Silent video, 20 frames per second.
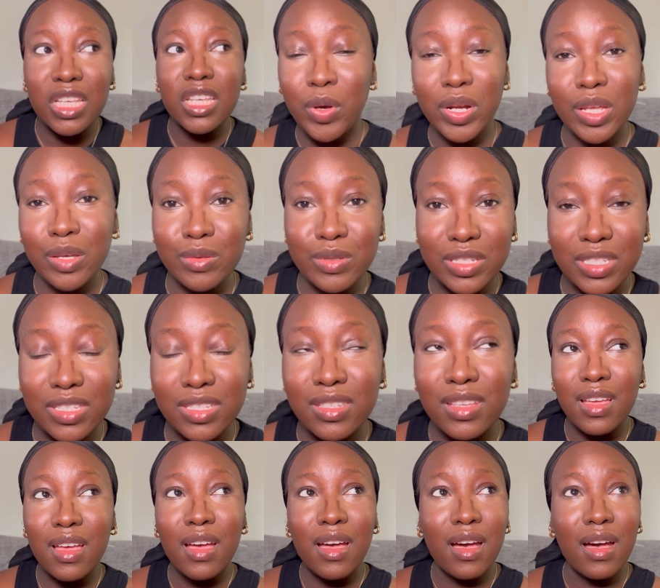What else?
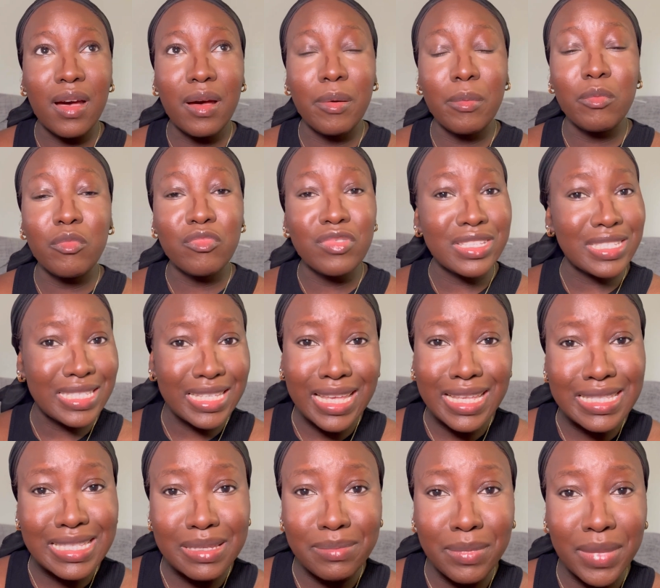
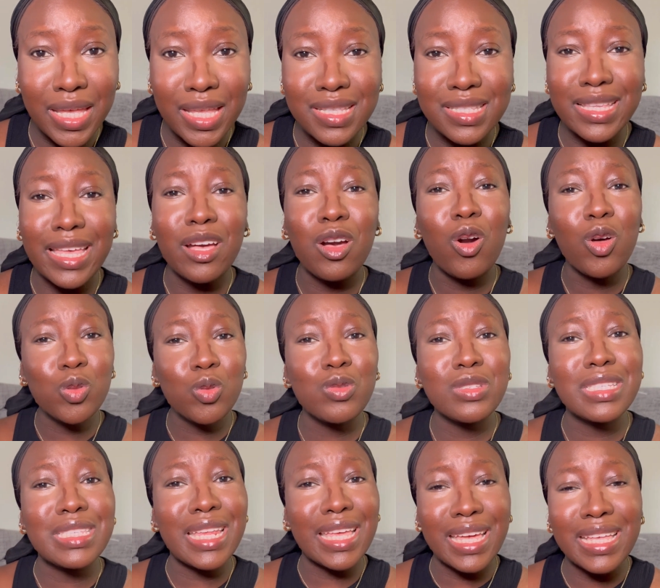Resentment, like all those
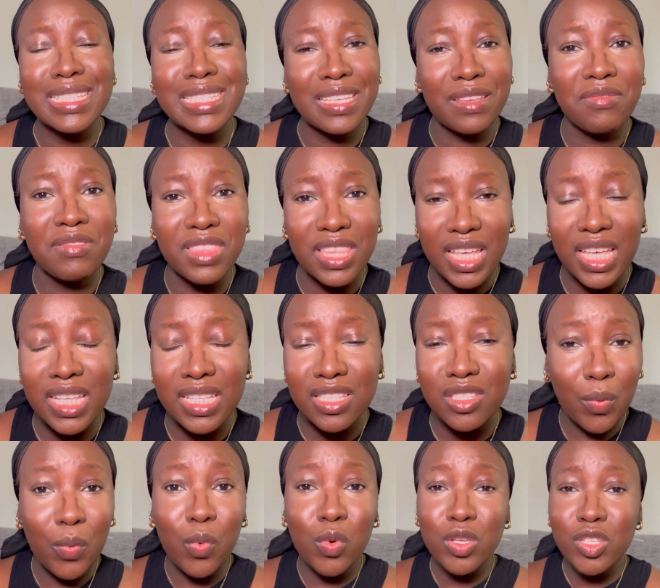negative things.
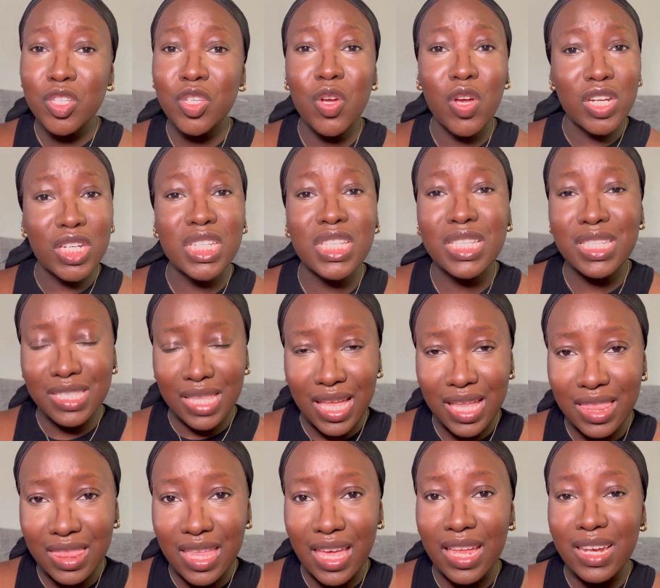Once you
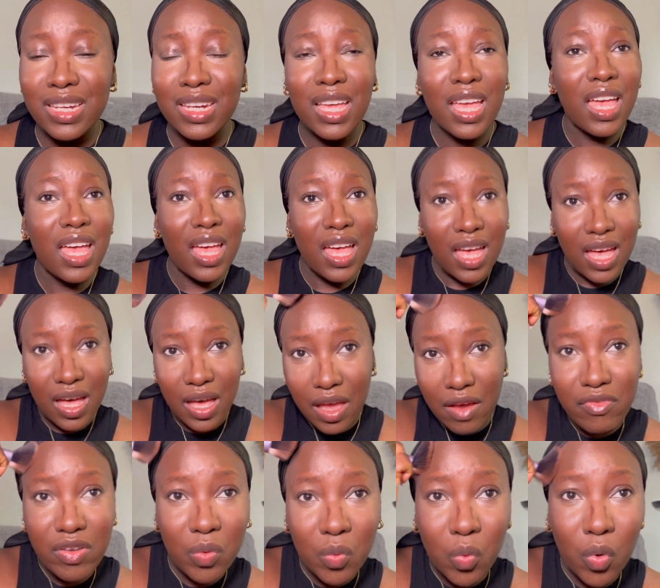understand that
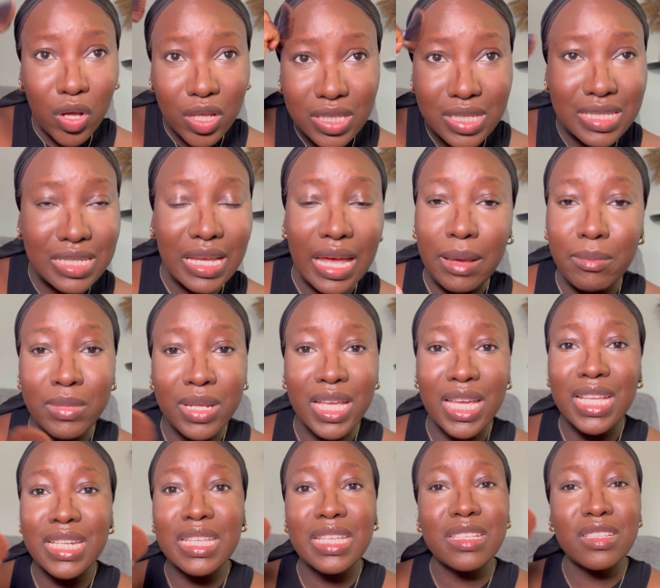everyone's
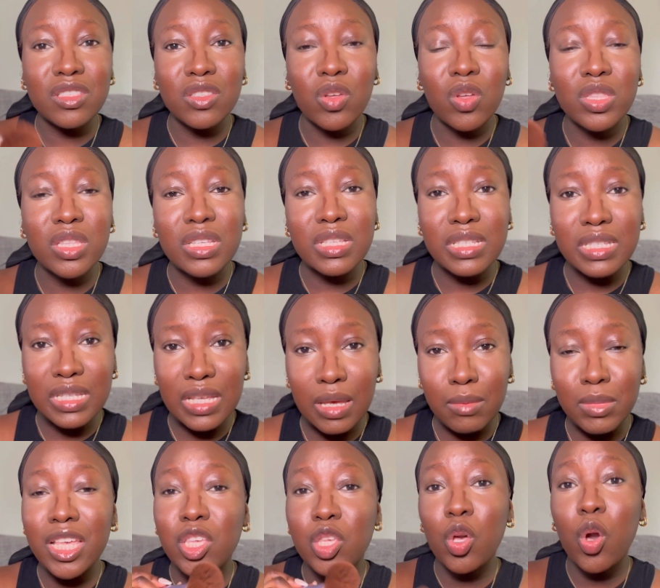timeline is not the same,
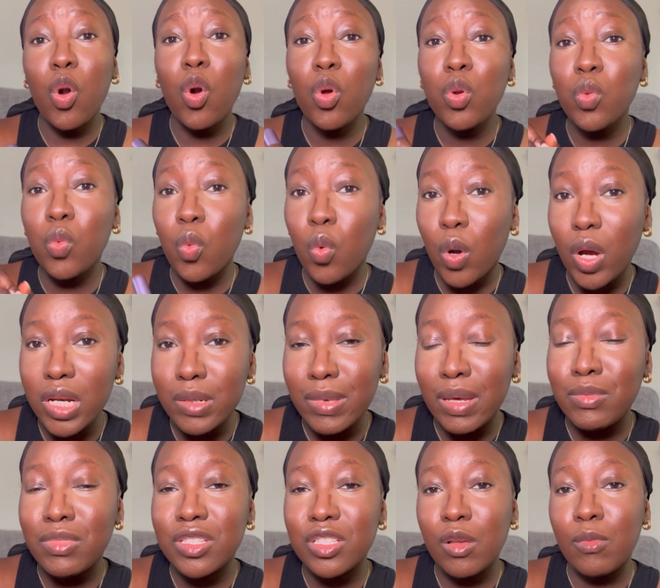like your own 1 might
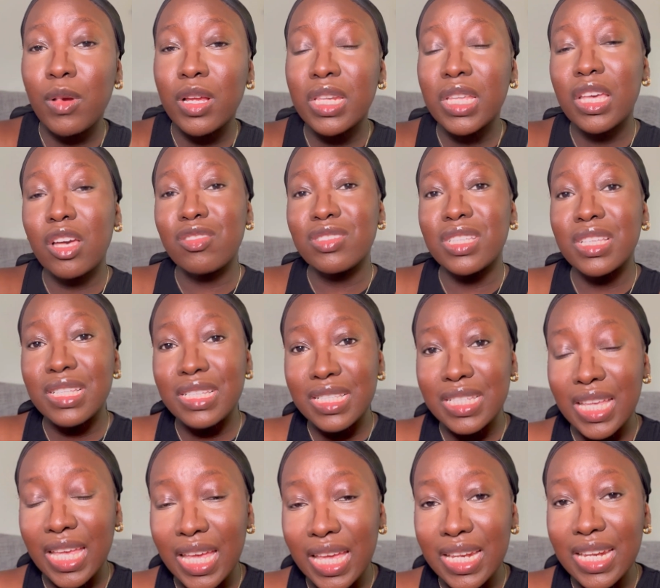be somebody else's
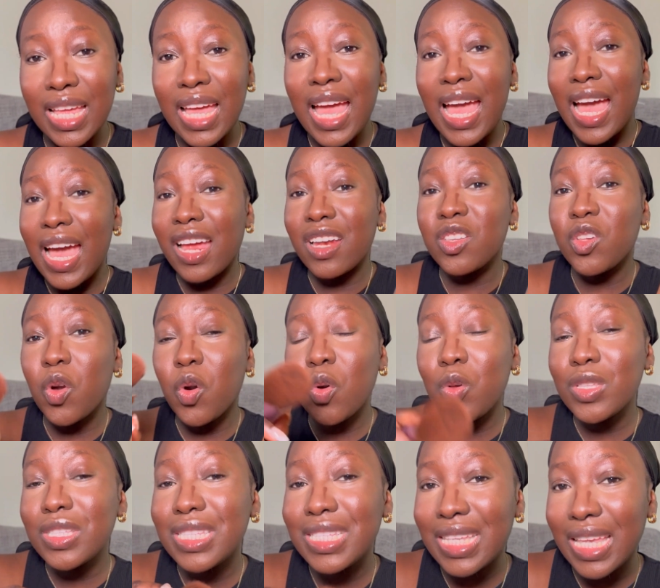10, and your
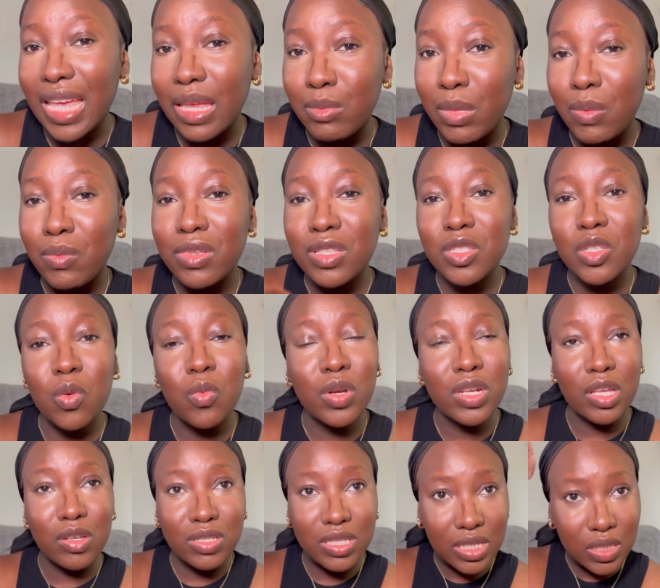own 10 might be someone
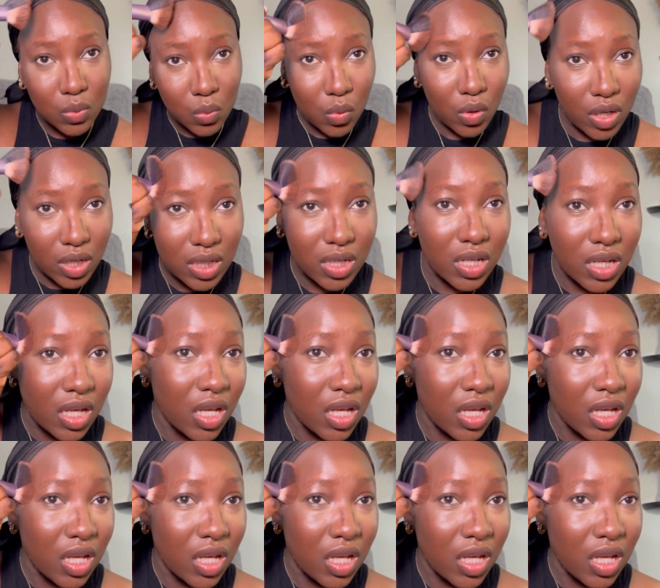else's 1.